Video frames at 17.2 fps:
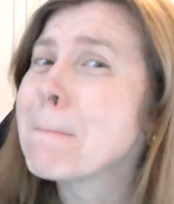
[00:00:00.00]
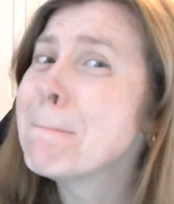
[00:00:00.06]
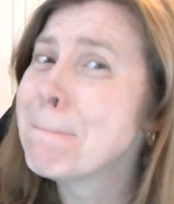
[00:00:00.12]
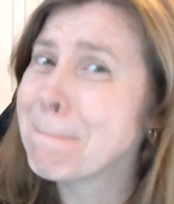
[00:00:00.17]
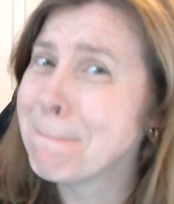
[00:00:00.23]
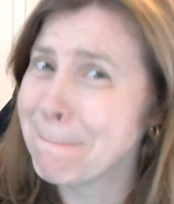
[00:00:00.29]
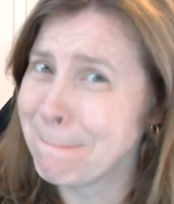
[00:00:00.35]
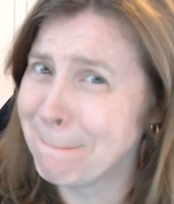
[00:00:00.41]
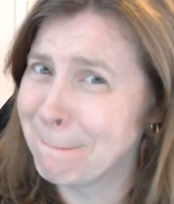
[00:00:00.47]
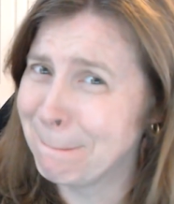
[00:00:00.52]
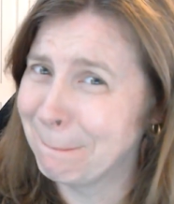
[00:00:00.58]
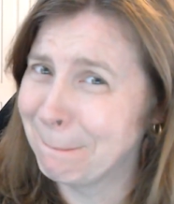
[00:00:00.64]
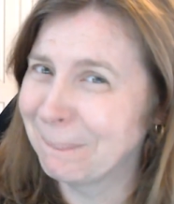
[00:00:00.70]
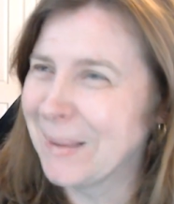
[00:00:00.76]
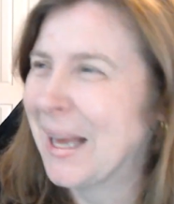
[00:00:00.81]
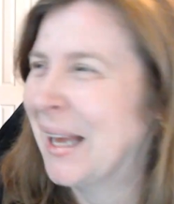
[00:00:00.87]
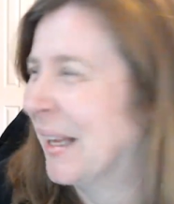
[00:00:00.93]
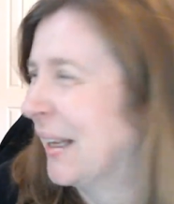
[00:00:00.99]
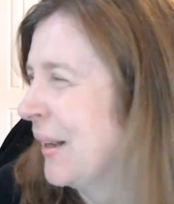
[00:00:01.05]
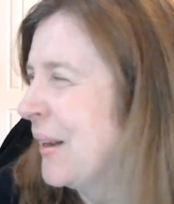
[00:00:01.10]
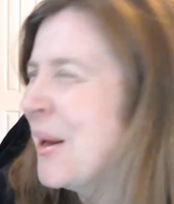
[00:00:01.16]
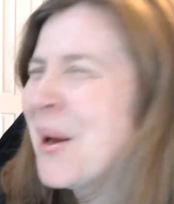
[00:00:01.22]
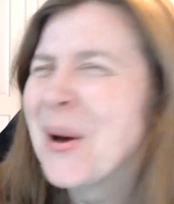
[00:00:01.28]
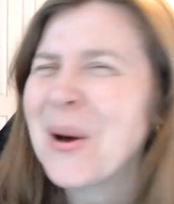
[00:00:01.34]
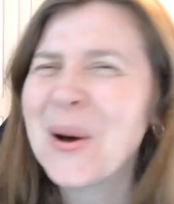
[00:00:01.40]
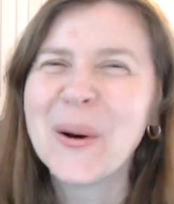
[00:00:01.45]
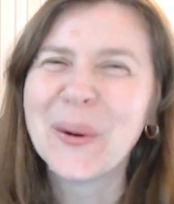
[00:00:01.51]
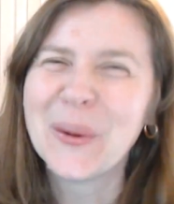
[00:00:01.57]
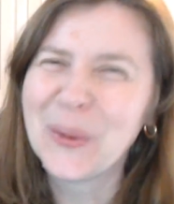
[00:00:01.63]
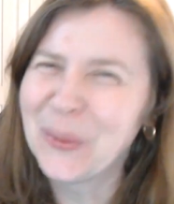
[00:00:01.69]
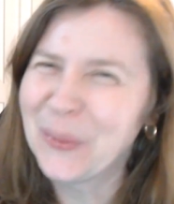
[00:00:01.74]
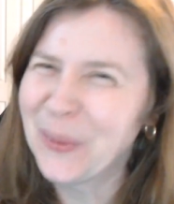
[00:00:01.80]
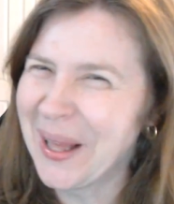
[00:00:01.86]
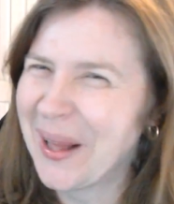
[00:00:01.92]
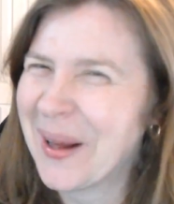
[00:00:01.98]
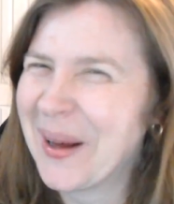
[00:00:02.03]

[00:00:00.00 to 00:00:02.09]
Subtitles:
Well,